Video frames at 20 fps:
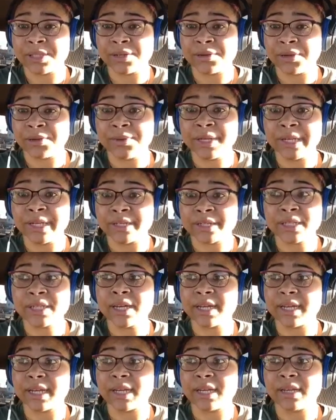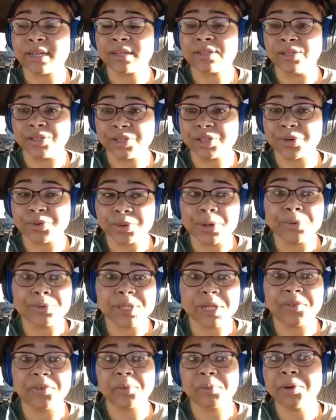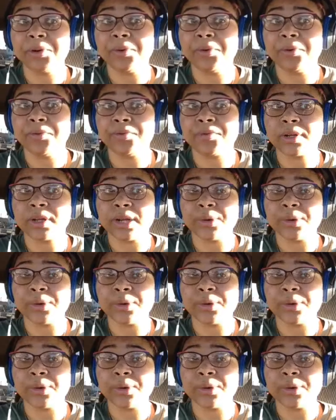So you need to study to show yourself approved.